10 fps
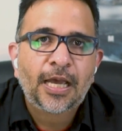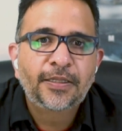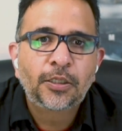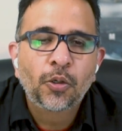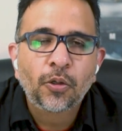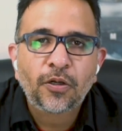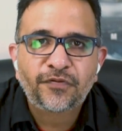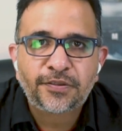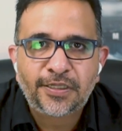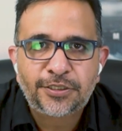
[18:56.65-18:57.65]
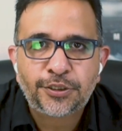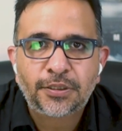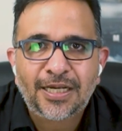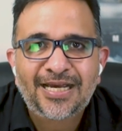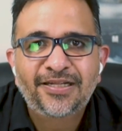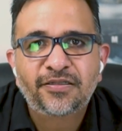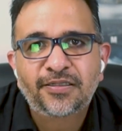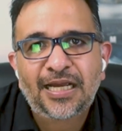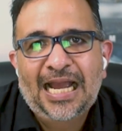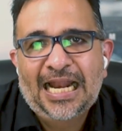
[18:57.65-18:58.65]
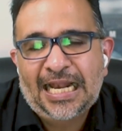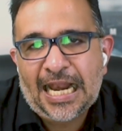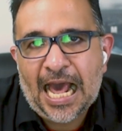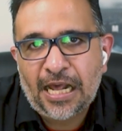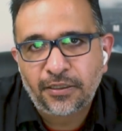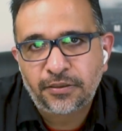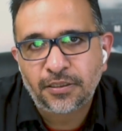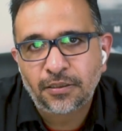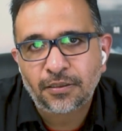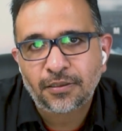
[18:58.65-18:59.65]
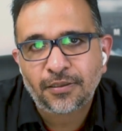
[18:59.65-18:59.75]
And the goal of the session is clarity.